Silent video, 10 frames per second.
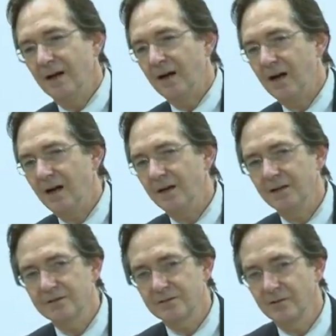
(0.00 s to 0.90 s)
Uh,
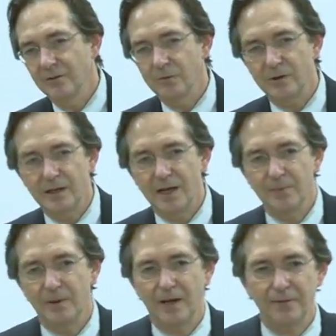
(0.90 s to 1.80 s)
and so the working
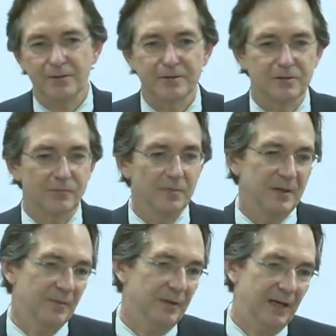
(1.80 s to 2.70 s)
hypothesis for
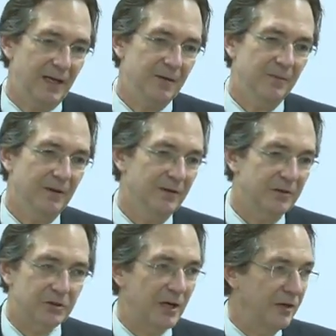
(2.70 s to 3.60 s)
me became that
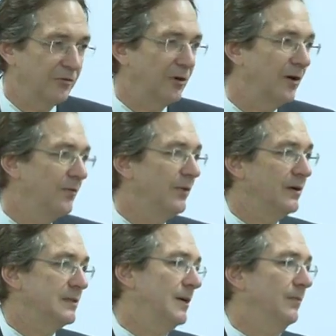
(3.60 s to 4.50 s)
they're trying to solve the
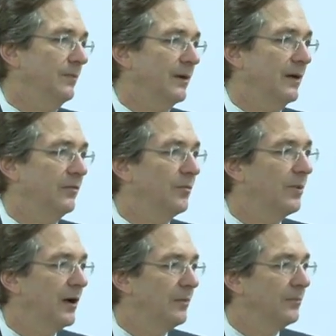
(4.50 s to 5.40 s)
very same kinds of
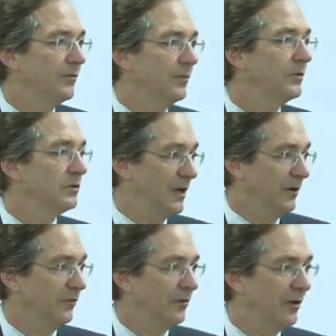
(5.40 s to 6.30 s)
problems that we're
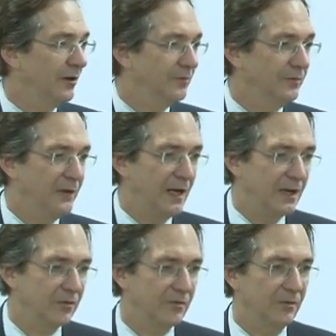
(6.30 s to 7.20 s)
trying to solve, and
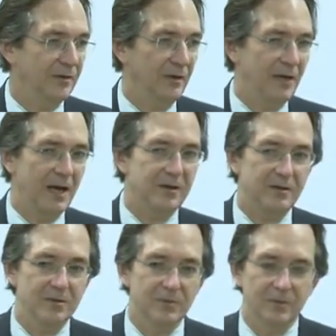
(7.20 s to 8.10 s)
that's, you know, how do
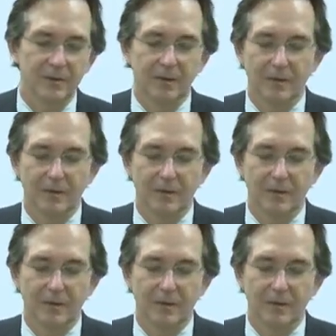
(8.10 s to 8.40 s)
you